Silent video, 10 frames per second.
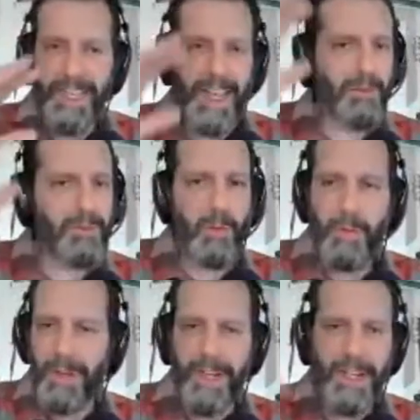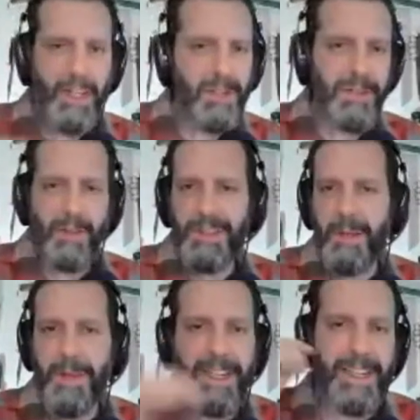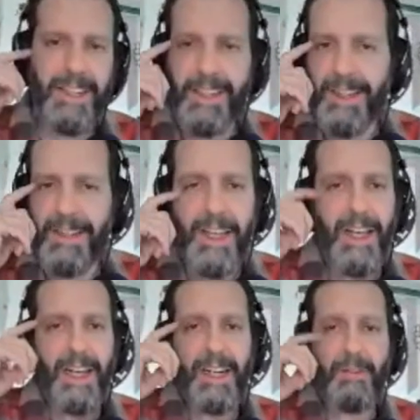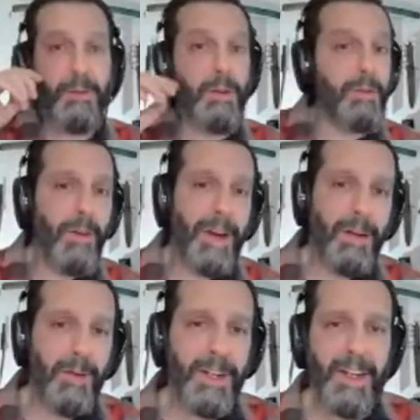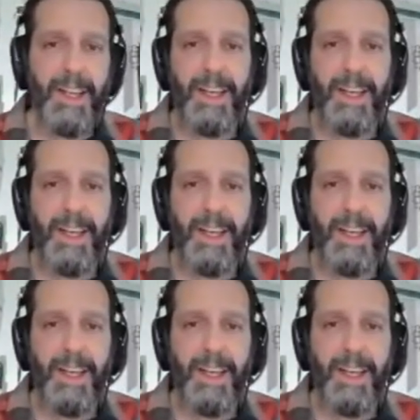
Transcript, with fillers: and that was what we were going to use every time I had to cut the cut food for anyone.